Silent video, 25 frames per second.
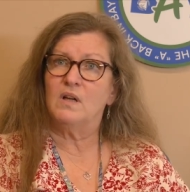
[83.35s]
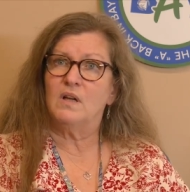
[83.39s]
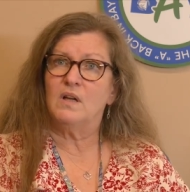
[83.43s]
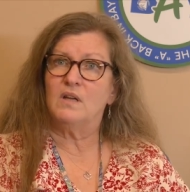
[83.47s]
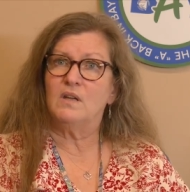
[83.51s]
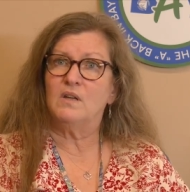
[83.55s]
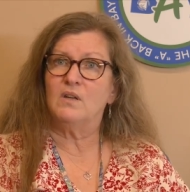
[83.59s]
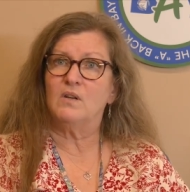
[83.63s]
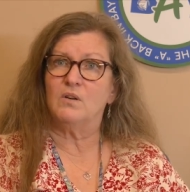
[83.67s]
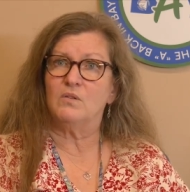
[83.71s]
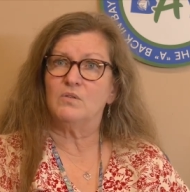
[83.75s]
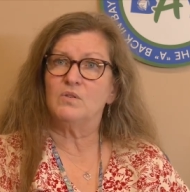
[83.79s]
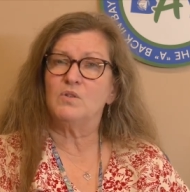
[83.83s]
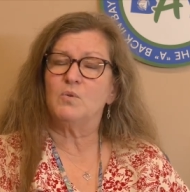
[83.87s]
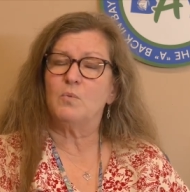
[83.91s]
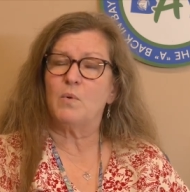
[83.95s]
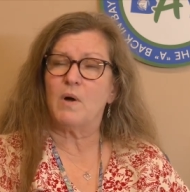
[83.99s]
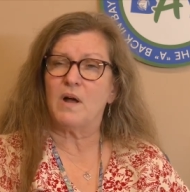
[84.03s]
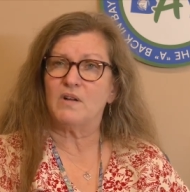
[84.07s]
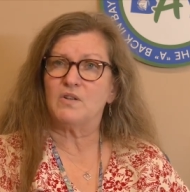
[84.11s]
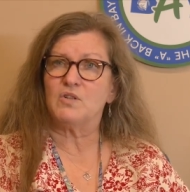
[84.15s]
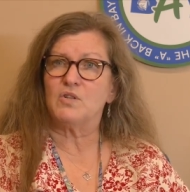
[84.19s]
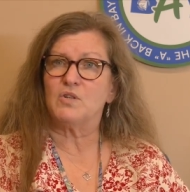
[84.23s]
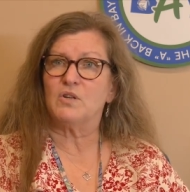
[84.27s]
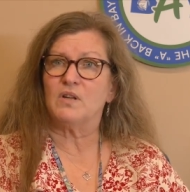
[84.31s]
you know, to
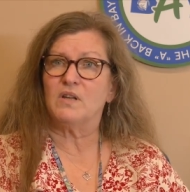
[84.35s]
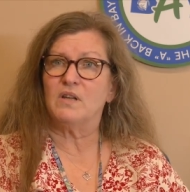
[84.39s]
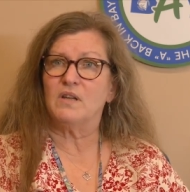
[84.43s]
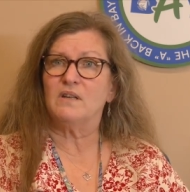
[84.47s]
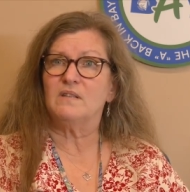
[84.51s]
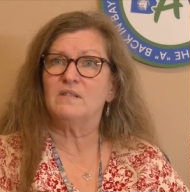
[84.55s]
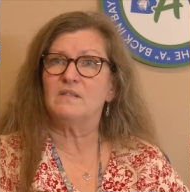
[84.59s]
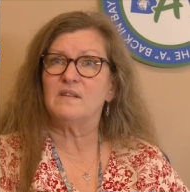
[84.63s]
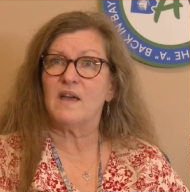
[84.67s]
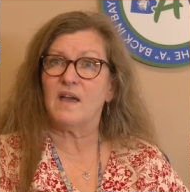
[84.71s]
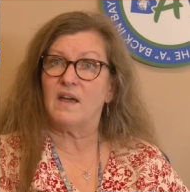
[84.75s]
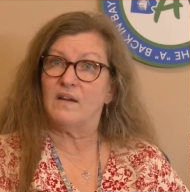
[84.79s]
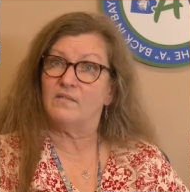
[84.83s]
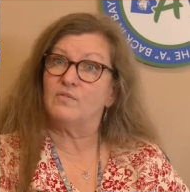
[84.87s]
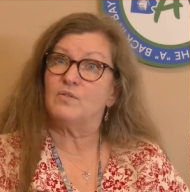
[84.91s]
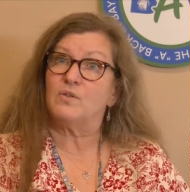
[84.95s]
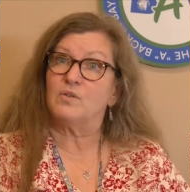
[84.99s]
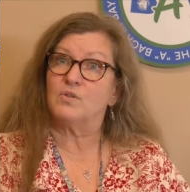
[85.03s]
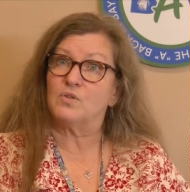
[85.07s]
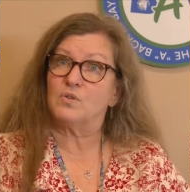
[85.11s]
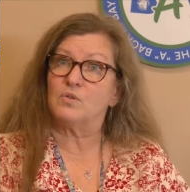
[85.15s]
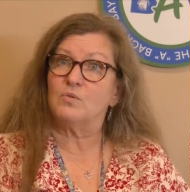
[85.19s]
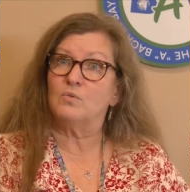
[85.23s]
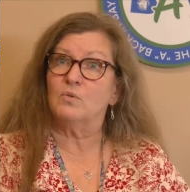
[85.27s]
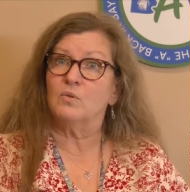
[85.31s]
watch your kids after
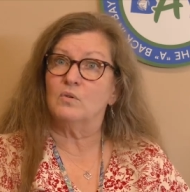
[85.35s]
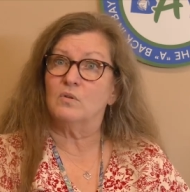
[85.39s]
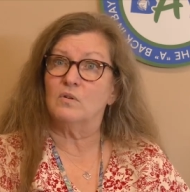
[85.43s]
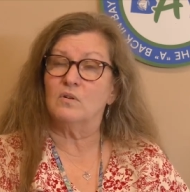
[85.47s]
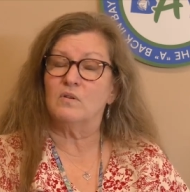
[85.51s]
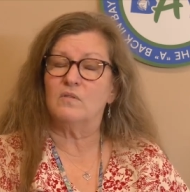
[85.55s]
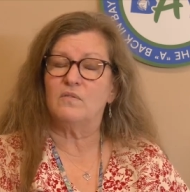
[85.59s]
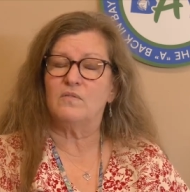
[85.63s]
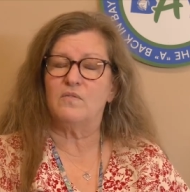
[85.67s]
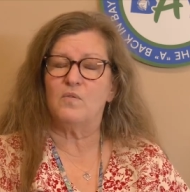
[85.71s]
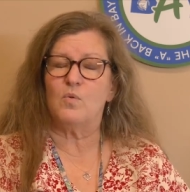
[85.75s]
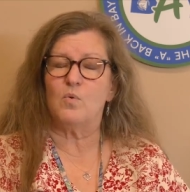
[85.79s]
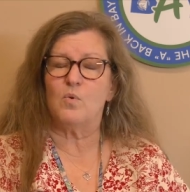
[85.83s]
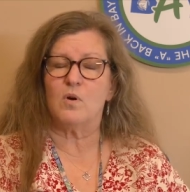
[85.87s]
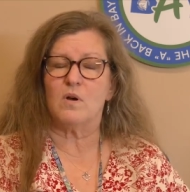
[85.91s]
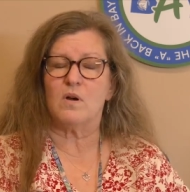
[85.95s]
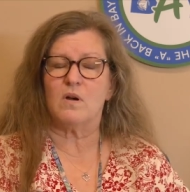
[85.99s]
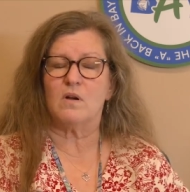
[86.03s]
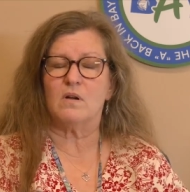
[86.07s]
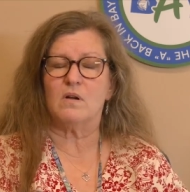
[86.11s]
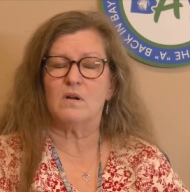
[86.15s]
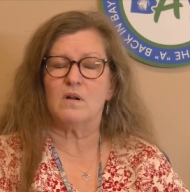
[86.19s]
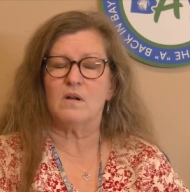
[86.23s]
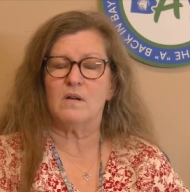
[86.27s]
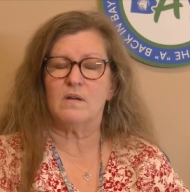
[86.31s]
school
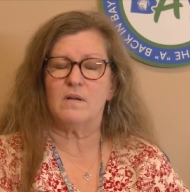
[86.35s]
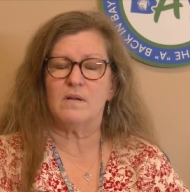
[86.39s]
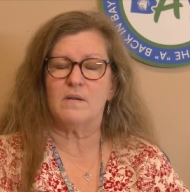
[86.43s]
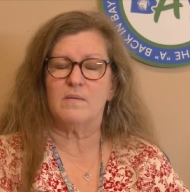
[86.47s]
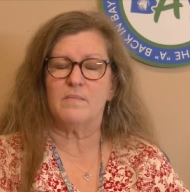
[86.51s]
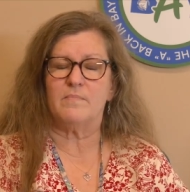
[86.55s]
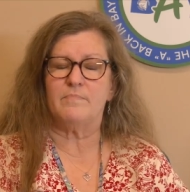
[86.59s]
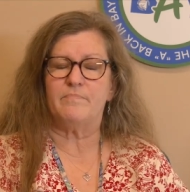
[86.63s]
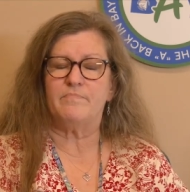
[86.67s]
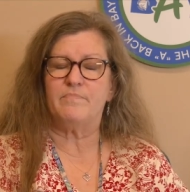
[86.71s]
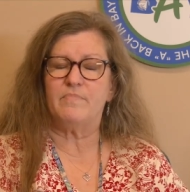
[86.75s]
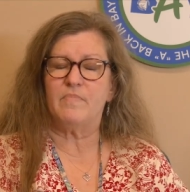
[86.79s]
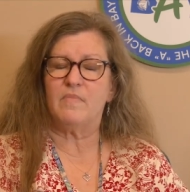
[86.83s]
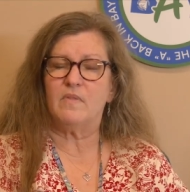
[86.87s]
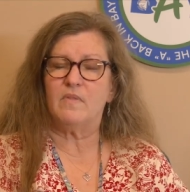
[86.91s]
for. Um,